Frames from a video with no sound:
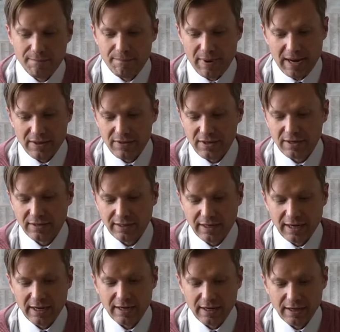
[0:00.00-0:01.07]

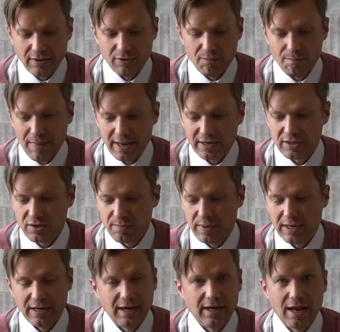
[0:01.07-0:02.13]
Basically, it is meant to
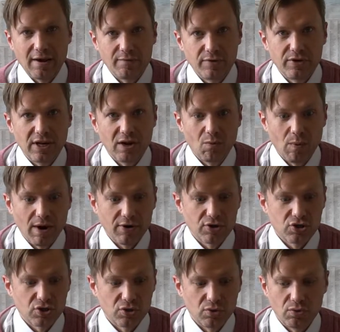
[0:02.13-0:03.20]
be an everyday wear
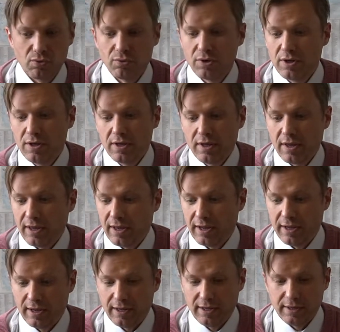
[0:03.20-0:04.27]
shoe,
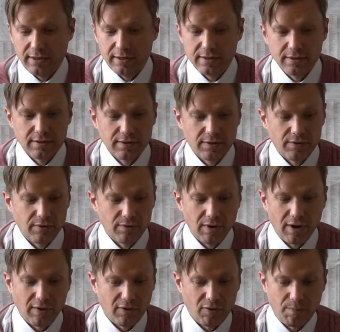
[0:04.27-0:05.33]
and they're
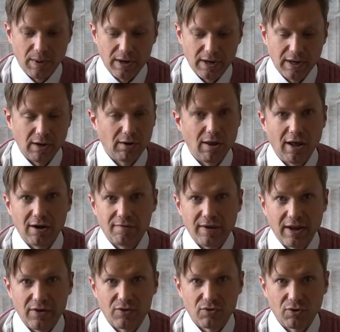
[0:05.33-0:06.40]
not spending a lot of
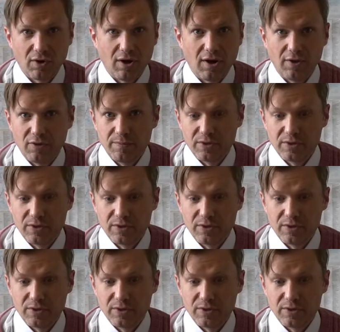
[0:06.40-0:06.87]
extra on the